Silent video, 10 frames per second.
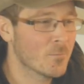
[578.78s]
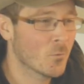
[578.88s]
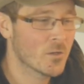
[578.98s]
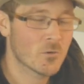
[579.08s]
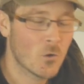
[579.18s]

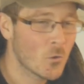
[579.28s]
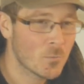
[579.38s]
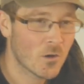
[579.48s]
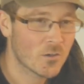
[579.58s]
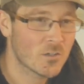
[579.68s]
or you're a home
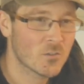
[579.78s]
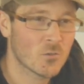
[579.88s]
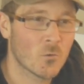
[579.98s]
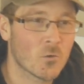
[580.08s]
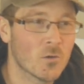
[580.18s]
gardener,
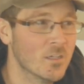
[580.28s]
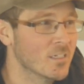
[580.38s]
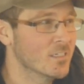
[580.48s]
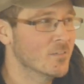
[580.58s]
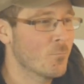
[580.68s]
or
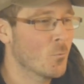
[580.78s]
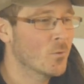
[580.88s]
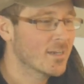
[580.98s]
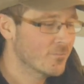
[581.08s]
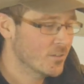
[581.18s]

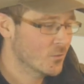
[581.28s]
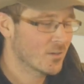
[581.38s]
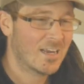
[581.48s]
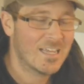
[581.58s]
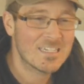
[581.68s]
whatever your
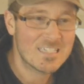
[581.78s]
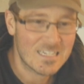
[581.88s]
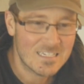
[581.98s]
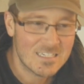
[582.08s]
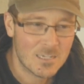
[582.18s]
lens
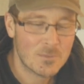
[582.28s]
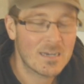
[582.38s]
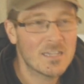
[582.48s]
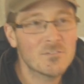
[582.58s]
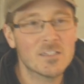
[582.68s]
is, I would
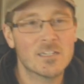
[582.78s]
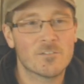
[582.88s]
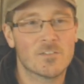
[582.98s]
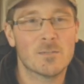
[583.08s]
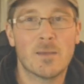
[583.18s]
love to hear
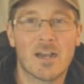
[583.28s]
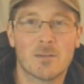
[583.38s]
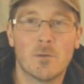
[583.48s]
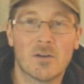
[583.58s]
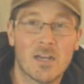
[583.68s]
feedback
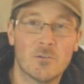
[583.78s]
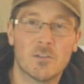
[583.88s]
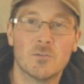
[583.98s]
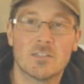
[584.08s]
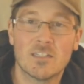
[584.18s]
about how
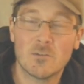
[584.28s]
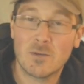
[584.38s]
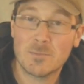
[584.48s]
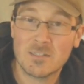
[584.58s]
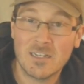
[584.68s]
you see the
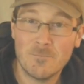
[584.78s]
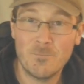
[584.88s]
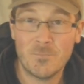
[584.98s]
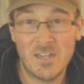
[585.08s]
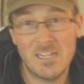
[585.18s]

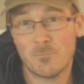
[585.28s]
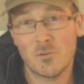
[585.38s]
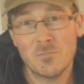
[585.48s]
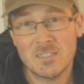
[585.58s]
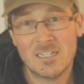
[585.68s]
website. Any
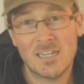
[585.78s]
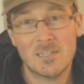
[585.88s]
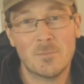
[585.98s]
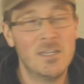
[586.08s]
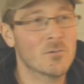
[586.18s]
improvements that I
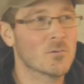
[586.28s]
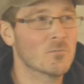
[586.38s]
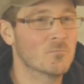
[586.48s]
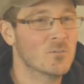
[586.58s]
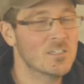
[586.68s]
can make
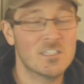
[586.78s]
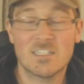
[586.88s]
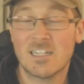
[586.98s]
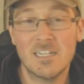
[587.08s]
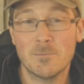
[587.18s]
or what you
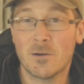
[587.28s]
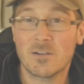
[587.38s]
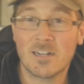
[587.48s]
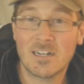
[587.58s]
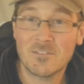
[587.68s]
just like about
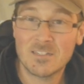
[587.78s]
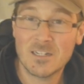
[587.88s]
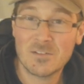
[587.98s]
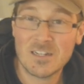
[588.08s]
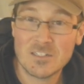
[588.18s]
it, I'd love to
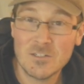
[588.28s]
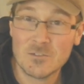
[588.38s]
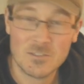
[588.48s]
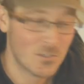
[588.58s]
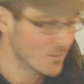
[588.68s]
hear that
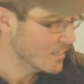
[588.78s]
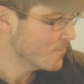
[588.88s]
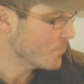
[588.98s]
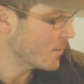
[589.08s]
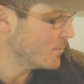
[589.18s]
too. So
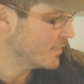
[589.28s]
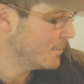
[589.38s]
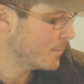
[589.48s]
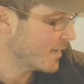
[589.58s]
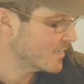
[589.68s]
I'm going to
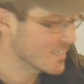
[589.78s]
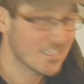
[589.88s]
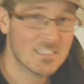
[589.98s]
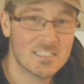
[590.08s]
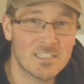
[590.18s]
keep packing
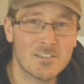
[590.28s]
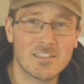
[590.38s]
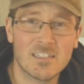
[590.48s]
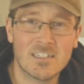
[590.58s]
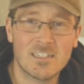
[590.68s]
seeds here
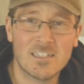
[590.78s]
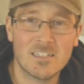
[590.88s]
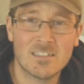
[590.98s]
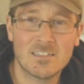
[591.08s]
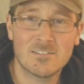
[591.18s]
and
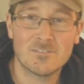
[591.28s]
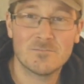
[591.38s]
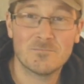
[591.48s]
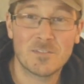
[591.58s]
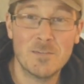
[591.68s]
then
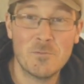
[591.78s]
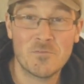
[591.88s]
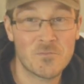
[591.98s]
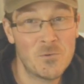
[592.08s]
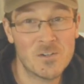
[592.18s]
keep
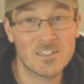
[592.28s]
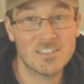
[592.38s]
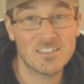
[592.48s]
moving forward.